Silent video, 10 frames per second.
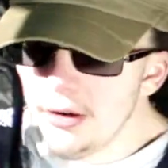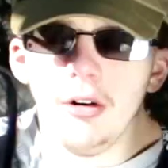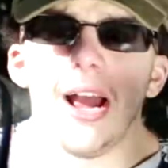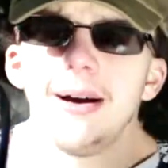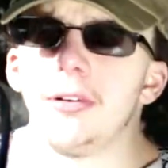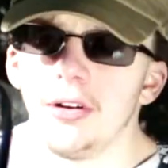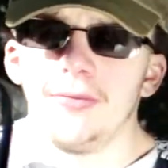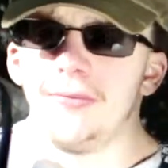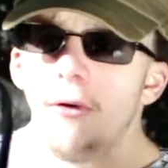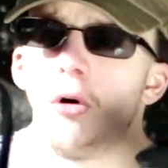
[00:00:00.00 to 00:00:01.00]
don't have a
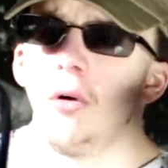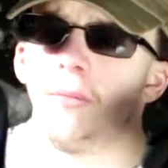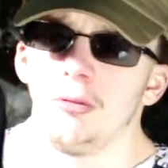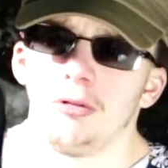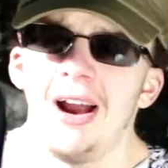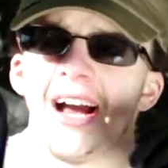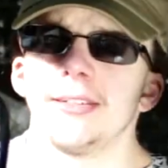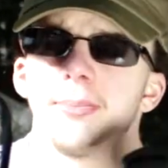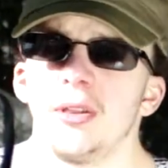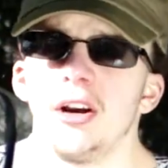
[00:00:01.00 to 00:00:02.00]
full
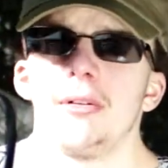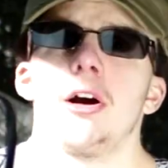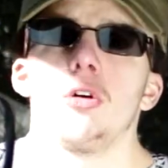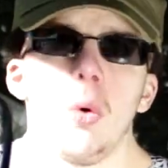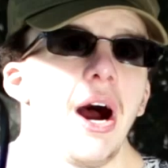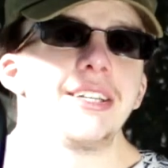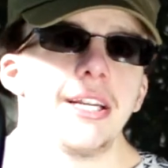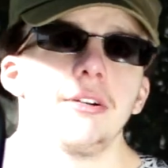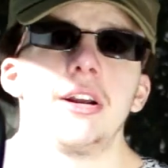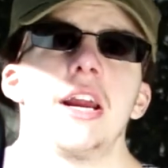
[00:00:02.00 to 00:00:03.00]
grasp theory on why
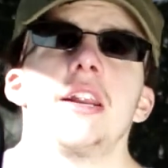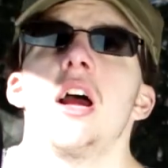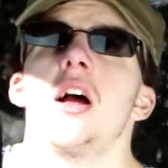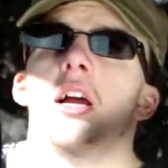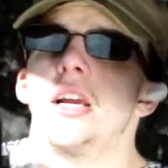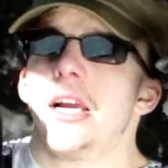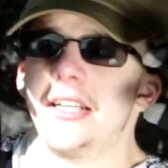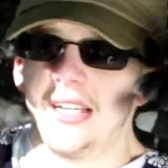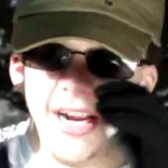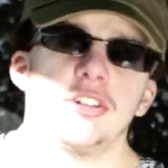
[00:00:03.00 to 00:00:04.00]
Tyrian
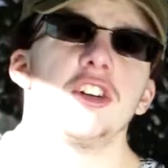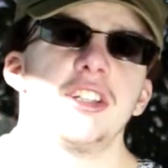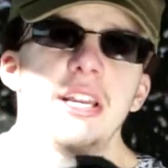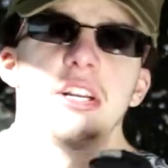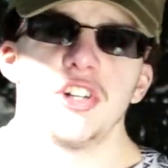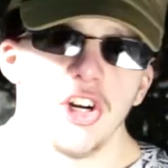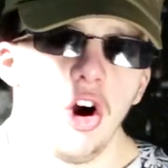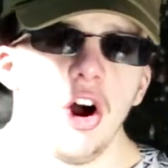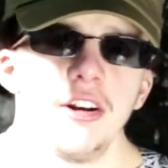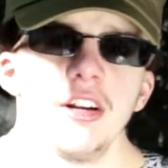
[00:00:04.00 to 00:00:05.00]
is interested in
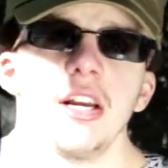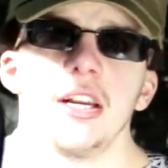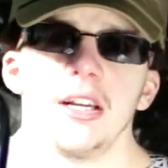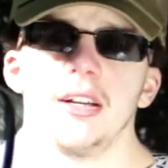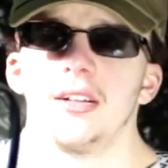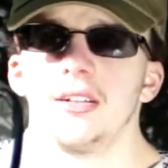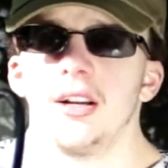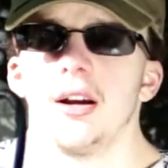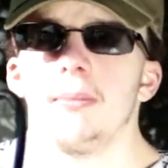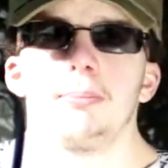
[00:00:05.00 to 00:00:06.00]
Jaune,
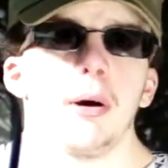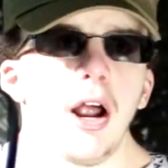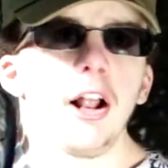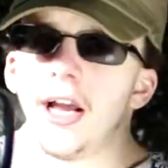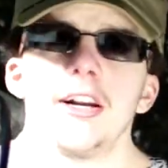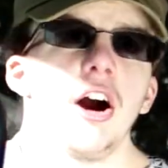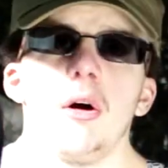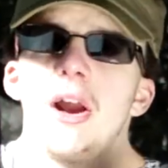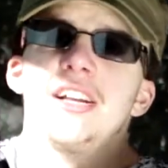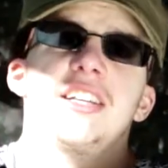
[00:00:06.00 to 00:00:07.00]
but all I
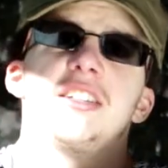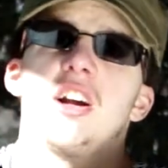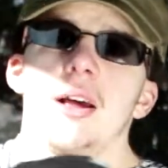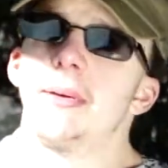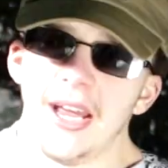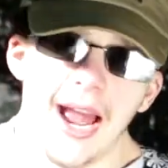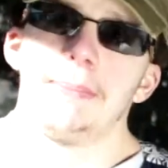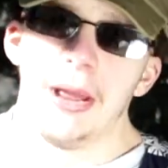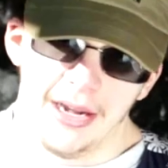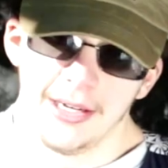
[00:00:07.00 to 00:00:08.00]
know is it's gonna be
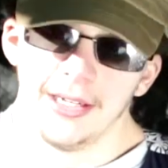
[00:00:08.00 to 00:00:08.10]
epic.